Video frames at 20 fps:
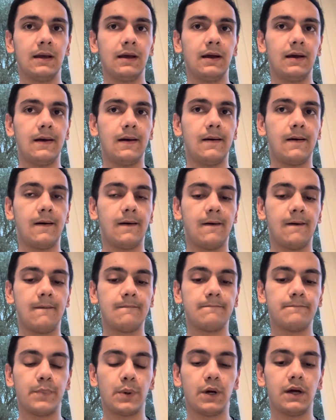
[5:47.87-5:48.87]

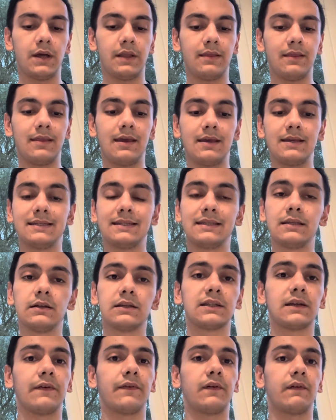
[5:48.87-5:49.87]
but they still
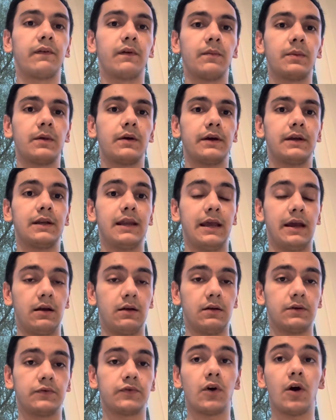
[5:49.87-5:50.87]
suffered from the
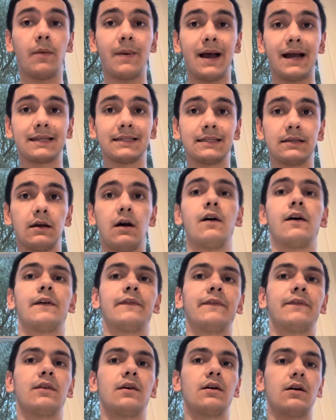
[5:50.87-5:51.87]
inherent drawbacks
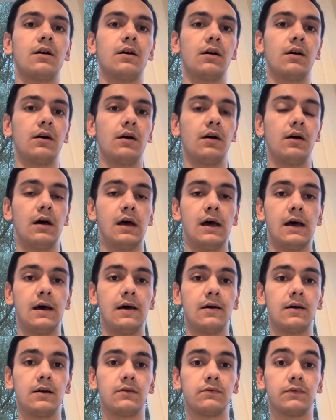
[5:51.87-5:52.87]
of the
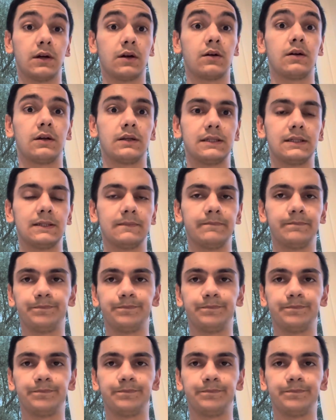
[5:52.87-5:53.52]
recurrence.